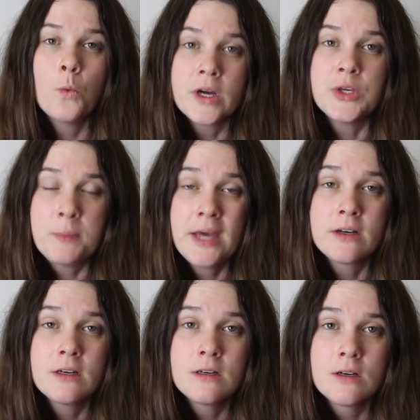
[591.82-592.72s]
Well, you
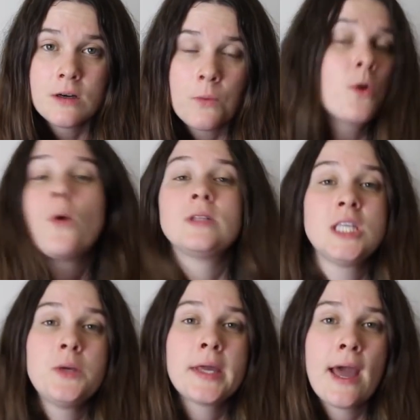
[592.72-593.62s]
better. We're
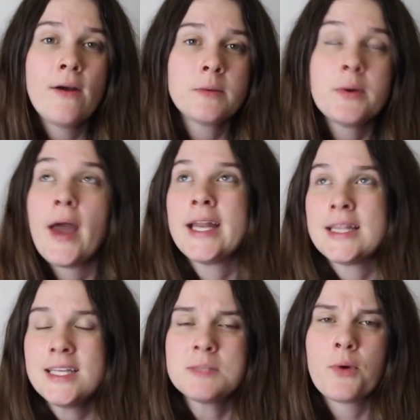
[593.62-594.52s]
holding you accountable, and
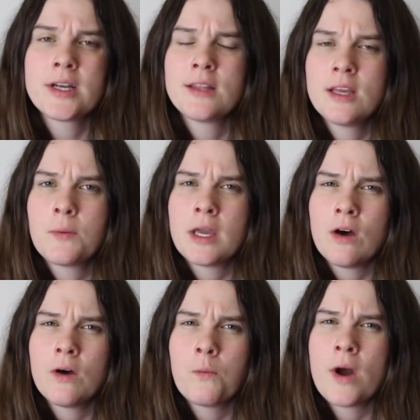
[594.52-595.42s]
at this point I think we
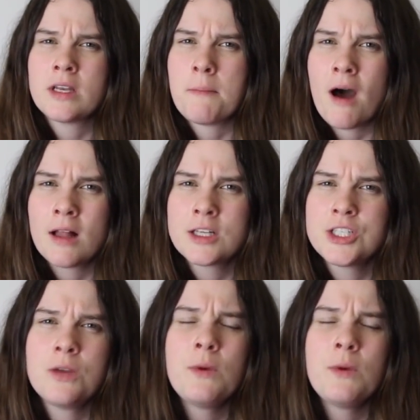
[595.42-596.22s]
all want an apology.